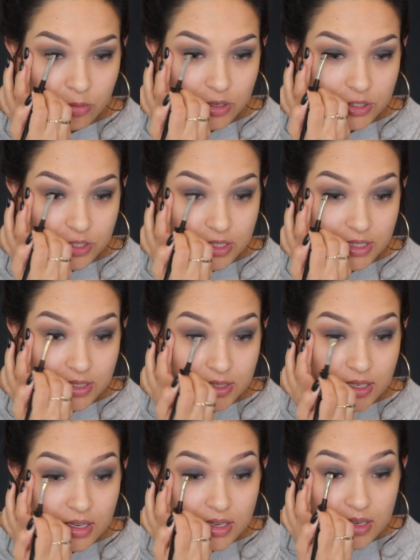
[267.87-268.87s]
brushes.
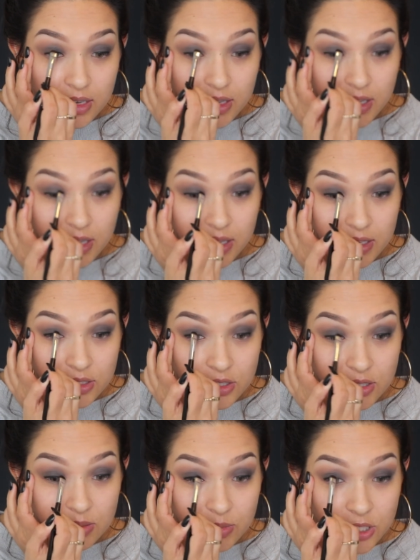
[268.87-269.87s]
And
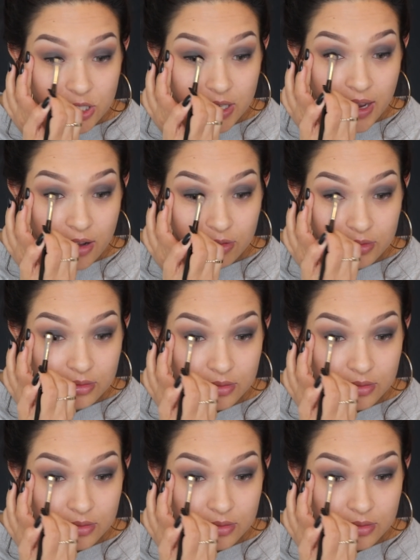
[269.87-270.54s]
just smudge it out.